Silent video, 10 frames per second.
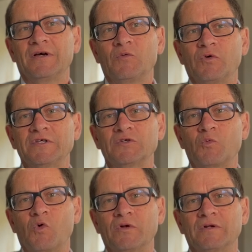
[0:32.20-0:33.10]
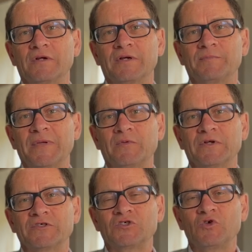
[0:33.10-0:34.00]
What is a warden? People
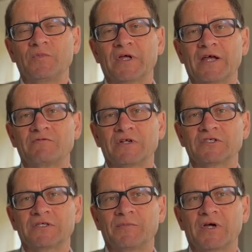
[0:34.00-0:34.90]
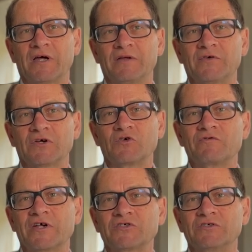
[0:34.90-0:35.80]
assume that I run some kind of a
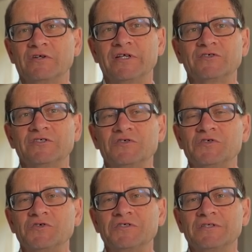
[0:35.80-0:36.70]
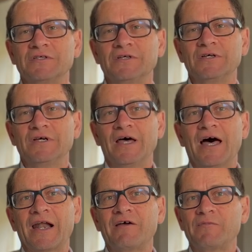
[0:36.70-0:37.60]
correctional institution.
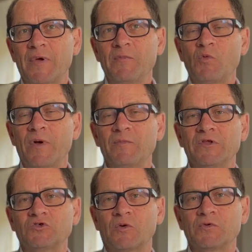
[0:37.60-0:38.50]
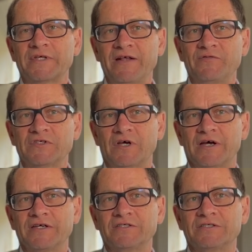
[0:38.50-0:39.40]
And I remember when the job was
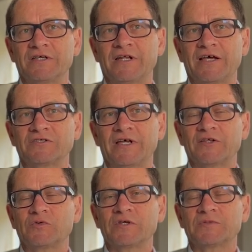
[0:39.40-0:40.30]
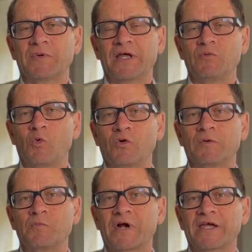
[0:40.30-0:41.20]
advertised, it actually had to explain
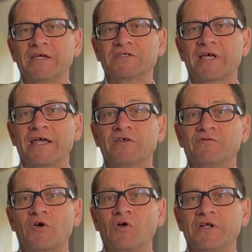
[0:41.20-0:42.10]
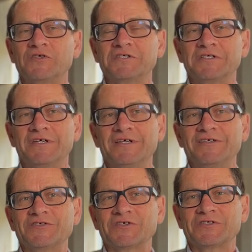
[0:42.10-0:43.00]
warden brackets, head of college,
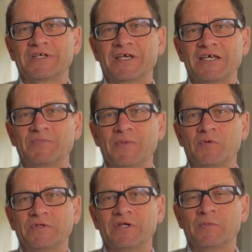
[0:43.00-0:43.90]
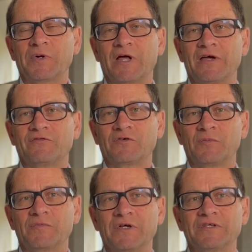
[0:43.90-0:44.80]
just in case people did apply from
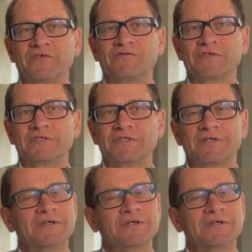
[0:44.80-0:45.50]
a